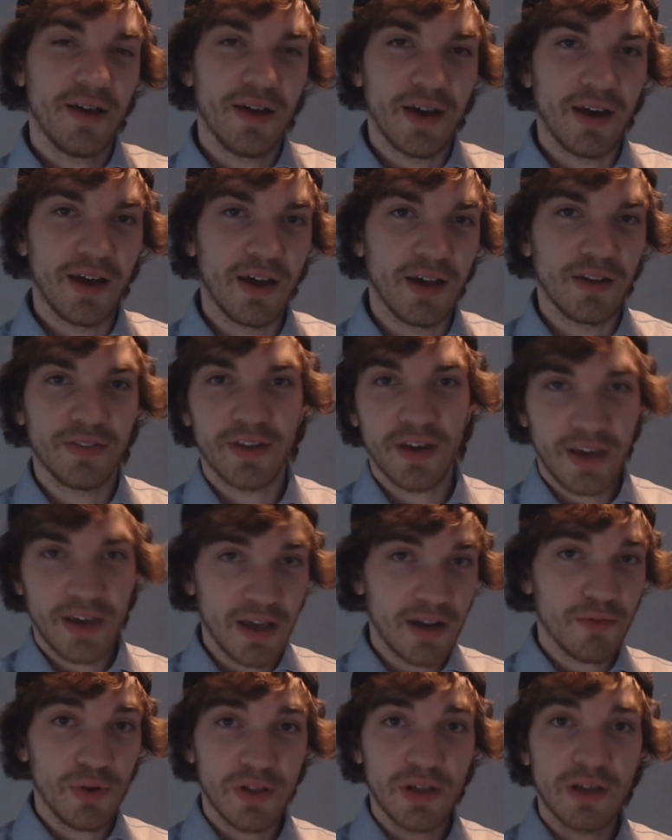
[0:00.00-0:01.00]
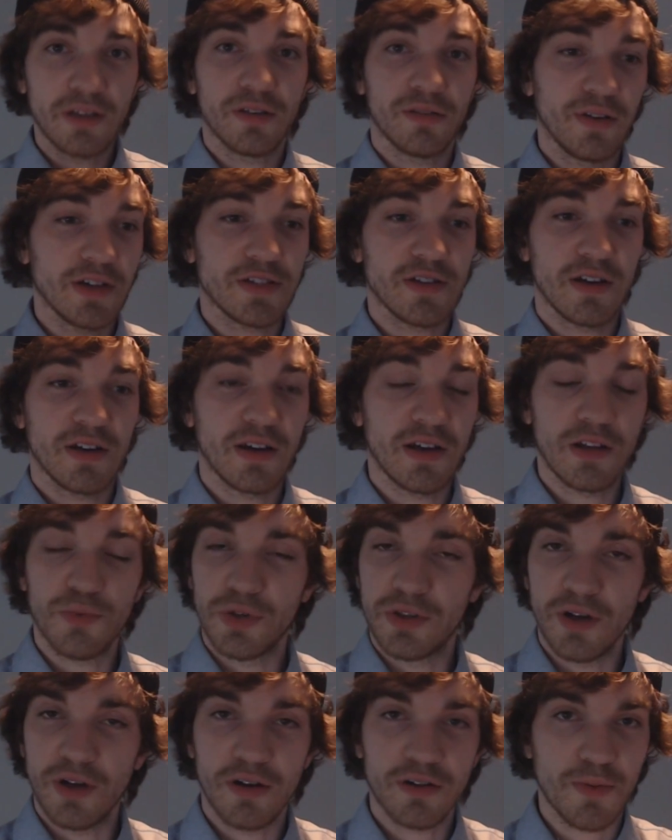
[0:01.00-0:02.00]
And they get really interested in it,
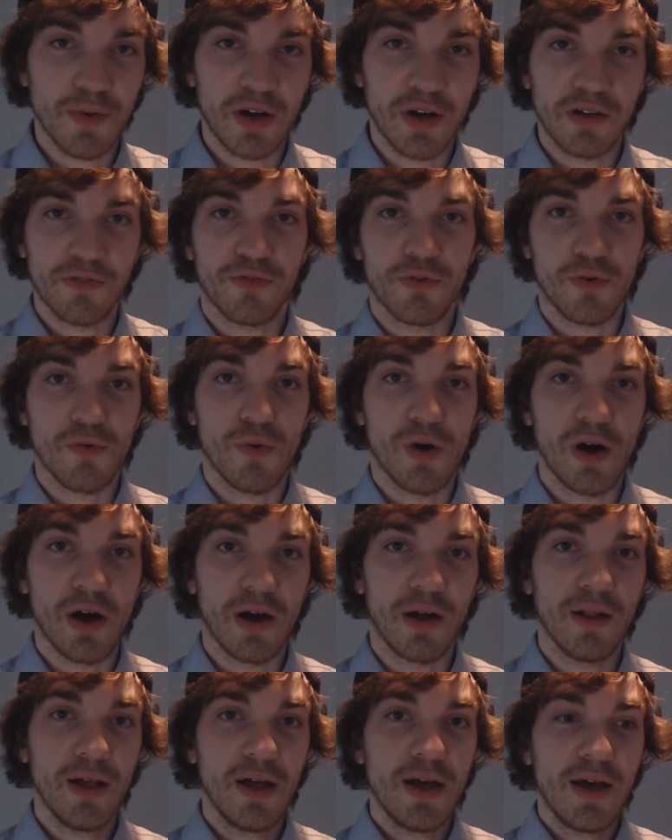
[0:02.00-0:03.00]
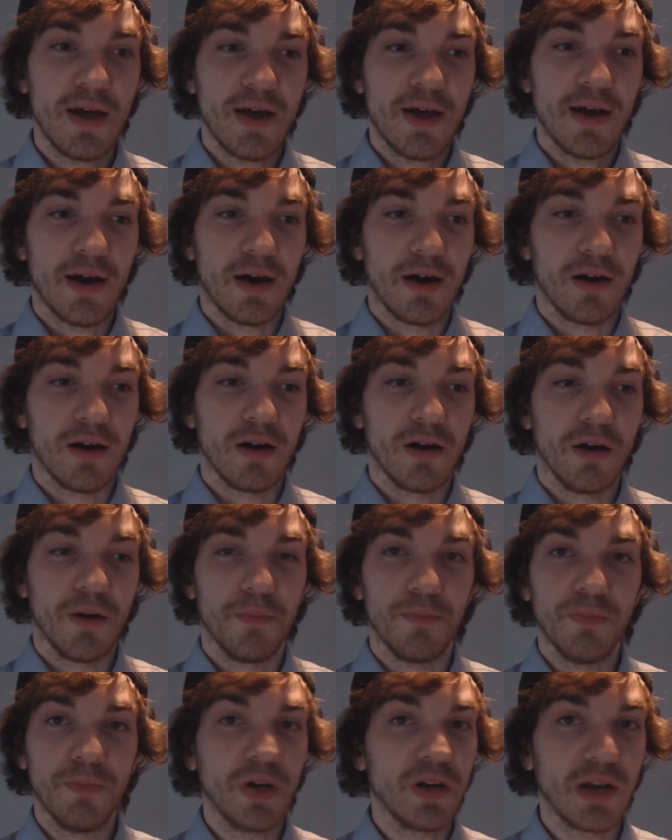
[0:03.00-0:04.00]
we talked about it for a while.
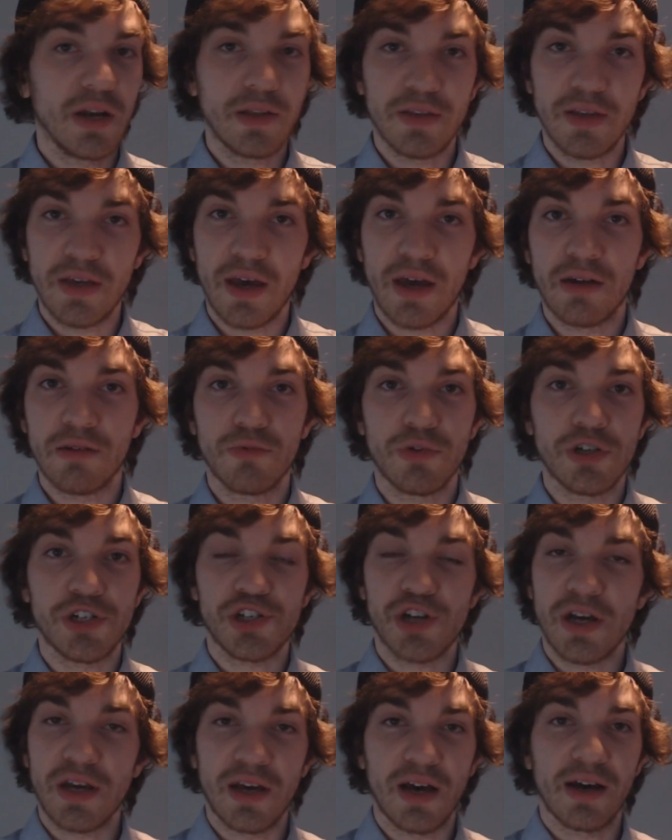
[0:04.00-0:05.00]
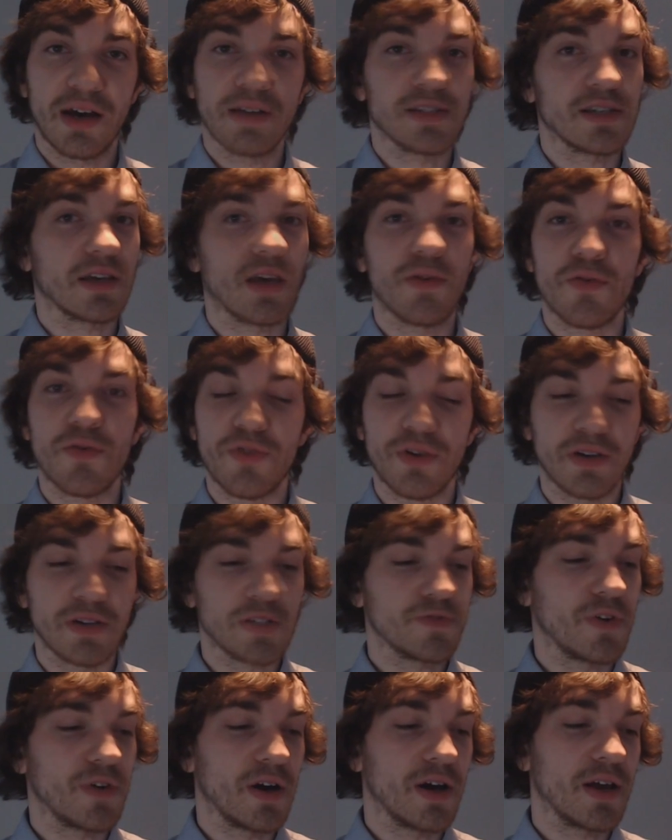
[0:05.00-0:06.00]
And then at the end, we shake hands, like everything
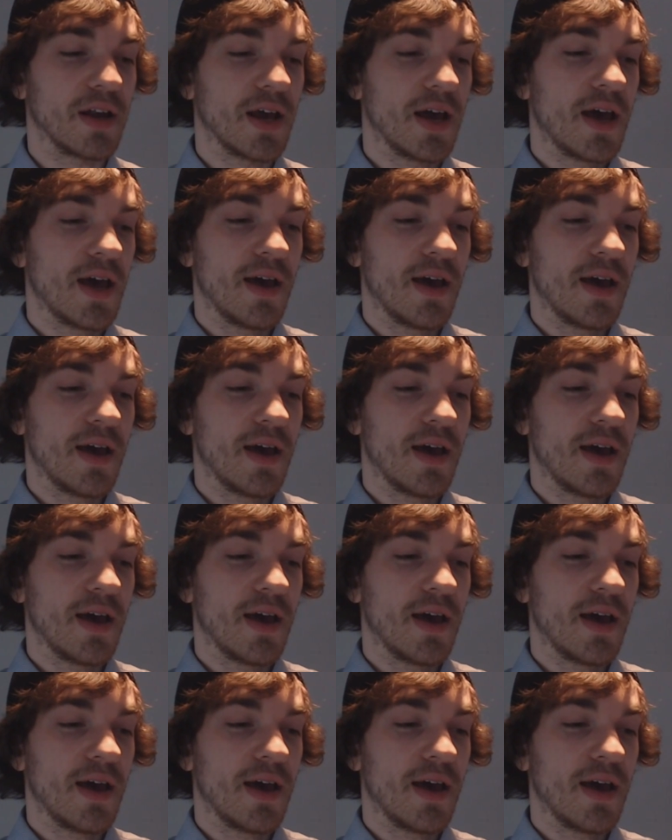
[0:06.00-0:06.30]
is fine.